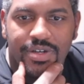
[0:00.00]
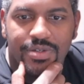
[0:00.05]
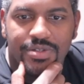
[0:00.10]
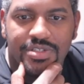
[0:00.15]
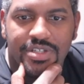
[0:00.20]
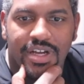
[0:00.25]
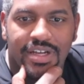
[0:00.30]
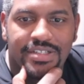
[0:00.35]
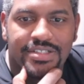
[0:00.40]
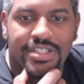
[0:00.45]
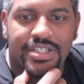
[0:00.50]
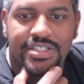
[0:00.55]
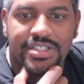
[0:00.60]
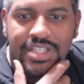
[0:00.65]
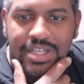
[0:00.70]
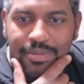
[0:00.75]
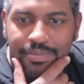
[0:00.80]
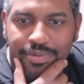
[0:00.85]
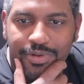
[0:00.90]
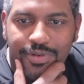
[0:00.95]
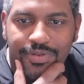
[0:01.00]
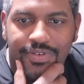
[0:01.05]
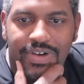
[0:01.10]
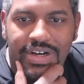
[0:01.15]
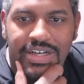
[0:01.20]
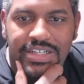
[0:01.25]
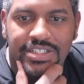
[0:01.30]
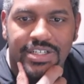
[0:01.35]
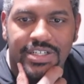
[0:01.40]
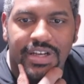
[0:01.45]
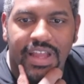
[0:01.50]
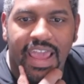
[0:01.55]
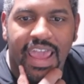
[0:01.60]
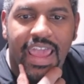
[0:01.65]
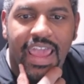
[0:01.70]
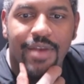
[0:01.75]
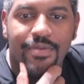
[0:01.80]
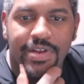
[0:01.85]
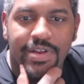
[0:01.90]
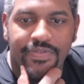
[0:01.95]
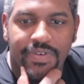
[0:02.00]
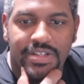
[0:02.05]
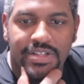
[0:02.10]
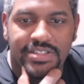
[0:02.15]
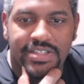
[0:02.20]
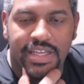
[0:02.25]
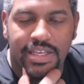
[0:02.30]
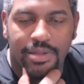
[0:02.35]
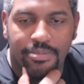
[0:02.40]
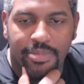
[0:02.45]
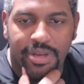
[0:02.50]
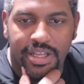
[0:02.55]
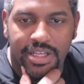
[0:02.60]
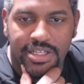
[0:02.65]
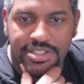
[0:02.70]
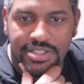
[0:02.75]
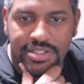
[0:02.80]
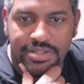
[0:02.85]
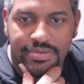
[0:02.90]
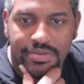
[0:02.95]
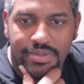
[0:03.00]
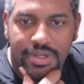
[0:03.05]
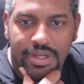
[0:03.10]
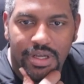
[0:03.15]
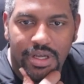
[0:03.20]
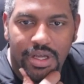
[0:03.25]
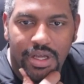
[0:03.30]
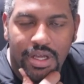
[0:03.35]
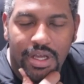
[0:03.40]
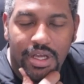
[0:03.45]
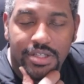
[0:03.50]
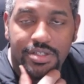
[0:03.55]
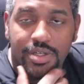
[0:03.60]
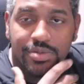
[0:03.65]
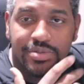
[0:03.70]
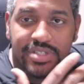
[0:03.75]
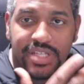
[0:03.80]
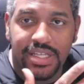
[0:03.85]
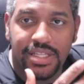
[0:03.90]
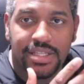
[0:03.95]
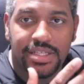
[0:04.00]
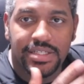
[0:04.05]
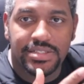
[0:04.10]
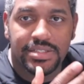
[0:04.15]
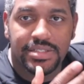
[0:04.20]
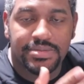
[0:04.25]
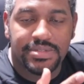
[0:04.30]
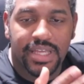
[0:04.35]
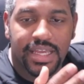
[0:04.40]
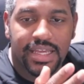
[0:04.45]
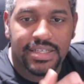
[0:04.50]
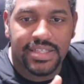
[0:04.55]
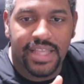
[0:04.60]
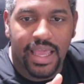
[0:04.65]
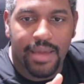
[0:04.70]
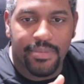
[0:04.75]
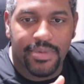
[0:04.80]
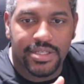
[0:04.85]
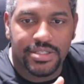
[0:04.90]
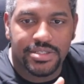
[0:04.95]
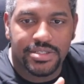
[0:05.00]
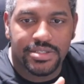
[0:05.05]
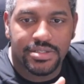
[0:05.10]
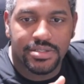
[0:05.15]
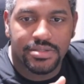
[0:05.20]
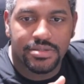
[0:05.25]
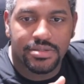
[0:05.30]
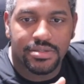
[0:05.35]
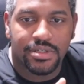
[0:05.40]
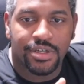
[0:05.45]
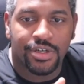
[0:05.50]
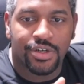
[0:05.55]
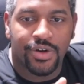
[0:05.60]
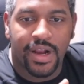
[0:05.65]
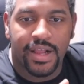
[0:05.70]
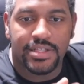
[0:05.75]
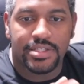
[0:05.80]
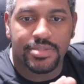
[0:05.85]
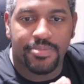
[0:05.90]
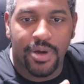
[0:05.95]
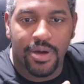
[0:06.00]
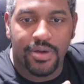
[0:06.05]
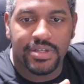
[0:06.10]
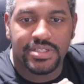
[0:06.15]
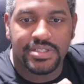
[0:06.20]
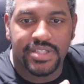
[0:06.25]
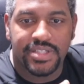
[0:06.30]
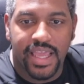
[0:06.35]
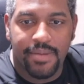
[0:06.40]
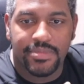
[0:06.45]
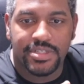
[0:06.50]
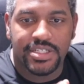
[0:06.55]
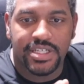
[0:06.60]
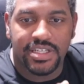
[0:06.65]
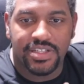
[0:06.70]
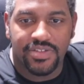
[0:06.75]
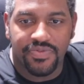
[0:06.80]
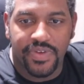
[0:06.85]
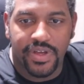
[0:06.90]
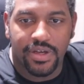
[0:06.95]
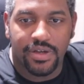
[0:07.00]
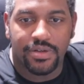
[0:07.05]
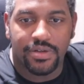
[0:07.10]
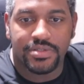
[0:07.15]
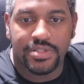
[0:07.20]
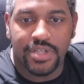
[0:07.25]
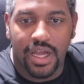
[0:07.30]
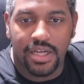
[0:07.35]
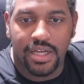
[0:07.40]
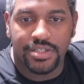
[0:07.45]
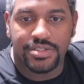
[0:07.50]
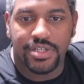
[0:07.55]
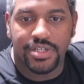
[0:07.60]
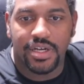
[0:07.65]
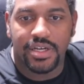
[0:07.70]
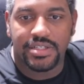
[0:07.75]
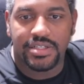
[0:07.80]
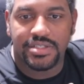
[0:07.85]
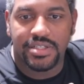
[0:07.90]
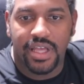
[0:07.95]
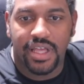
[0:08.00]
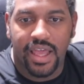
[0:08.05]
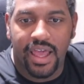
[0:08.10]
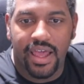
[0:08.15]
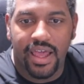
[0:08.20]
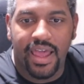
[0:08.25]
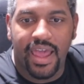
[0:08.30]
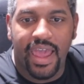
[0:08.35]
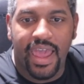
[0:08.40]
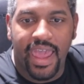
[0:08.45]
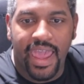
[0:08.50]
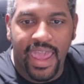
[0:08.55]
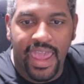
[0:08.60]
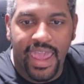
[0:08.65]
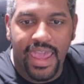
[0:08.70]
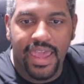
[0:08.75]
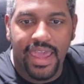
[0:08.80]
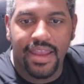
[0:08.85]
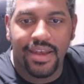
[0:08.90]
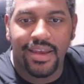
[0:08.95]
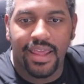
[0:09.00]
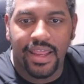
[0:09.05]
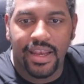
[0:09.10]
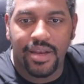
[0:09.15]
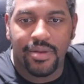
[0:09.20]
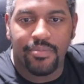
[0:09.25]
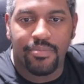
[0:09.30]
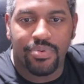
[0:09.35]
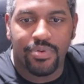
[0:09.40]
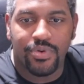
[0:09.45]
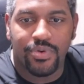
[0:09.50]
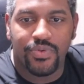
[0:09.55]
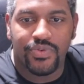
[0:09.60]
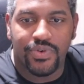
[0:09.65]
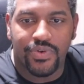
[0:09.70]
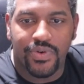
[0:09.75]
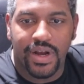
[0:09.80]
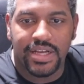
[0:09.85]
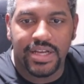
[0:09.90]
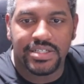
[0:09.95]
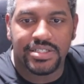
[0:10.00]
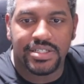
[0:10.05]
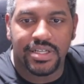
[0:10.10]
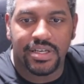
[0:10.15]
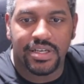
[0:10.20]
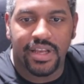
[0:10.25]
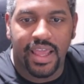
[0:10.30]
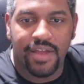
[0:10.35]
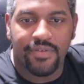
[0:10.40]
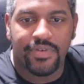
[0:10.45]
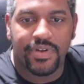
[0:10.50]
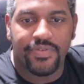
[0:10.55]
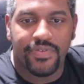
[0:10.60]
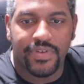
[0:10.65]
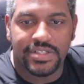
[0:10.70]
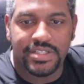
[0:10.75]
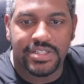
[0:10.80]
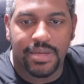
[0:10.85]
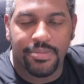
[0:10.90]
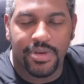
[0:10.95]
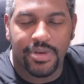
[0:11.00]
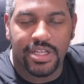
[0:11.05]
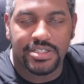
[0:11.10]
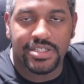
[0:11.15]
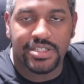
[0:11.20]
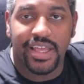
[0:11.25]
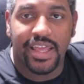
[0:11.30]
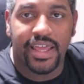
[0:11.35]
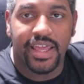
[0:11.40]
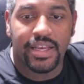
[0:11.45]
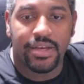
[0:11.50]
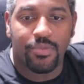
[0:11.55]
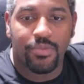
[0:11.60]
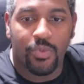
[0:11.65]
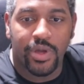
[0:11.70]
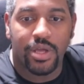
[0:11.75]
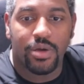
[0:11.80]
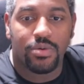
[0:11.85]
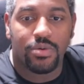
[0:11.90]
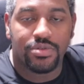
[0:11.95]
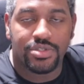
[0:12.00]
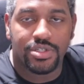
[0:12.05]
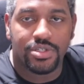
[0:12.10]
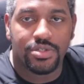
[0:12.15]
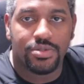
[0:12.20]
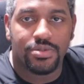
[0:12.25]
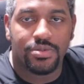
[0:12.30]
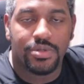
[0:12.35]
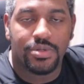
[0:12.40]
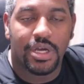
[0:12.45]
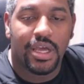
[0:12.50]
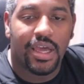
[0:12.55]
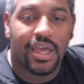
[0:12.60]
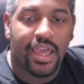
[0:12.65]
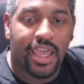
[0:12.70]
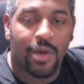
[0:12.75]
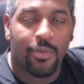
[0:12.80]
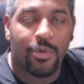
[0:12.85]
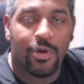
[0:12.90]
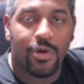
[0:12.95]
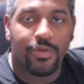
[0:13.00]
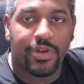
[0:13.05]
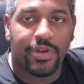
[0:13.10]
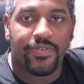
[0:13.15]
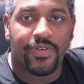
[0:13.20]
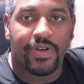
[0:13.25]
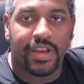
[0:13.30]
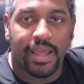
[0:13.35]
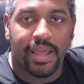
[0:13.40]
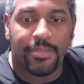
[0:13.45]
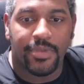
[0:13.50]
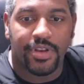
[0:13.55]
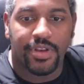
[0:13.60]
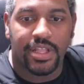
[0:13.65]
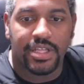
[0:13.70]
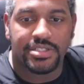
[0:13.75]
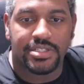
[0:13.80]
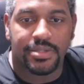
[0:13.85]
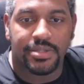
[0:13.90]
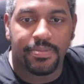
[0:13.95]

constructs, and improved duration, and refunds ammunition. So dealing sustained damage grants bonus damage against vehicles, constructs, and an improved duration, and refunds ammunition. It will refund ammunition.